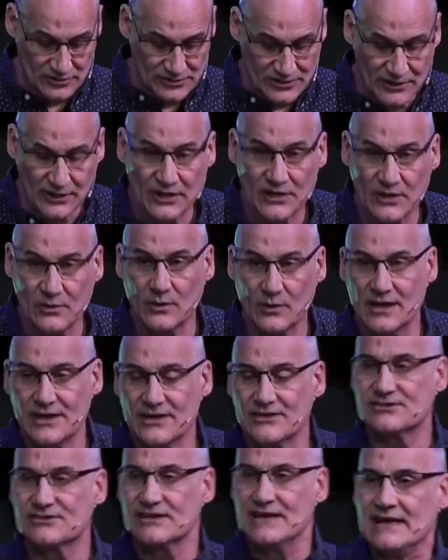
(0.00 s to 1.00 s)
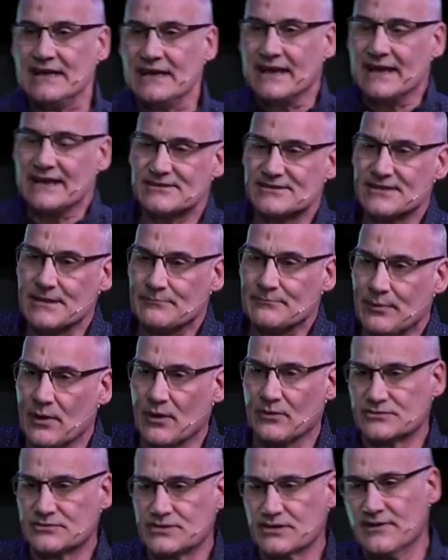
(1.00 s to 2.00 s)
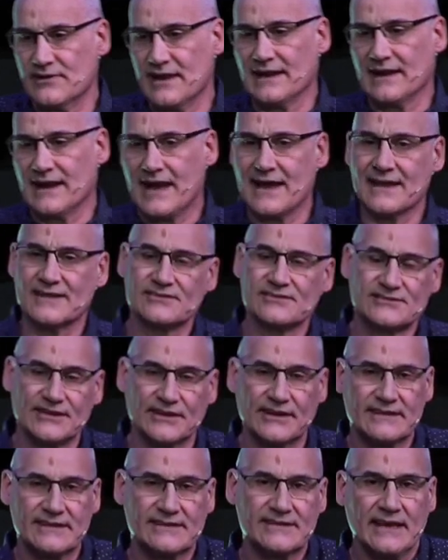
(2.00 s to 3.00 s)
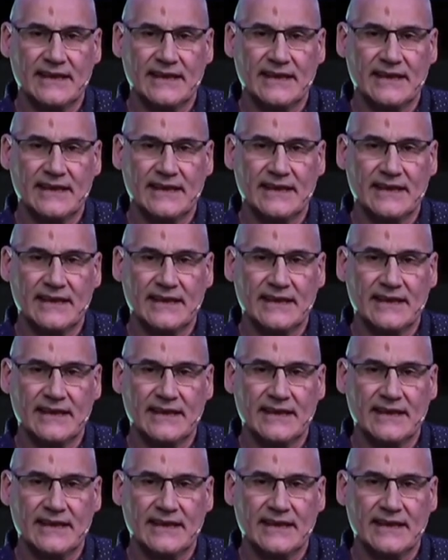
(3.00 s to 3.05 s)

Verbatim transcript: in other words, it's important to realize that it,